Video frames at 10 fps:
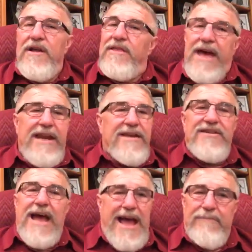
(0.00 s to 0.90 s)
That
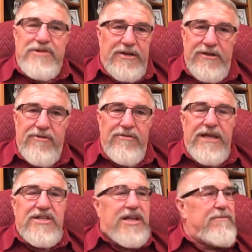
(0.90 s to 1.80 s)
is
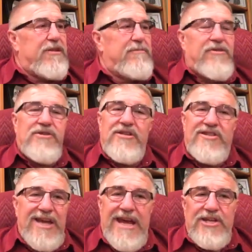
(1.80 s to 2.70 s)
absolutely some of the most
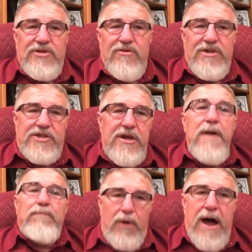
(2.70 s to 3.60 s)
dangerous
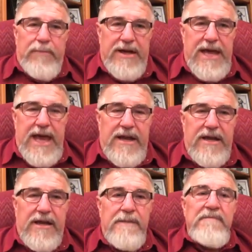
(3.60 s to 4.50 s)

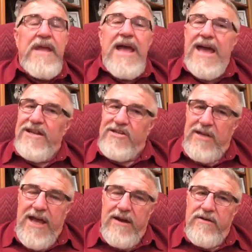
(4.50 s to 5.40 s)
propaganda and
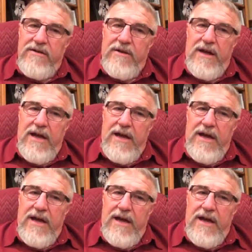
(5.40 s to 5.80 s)
and uh,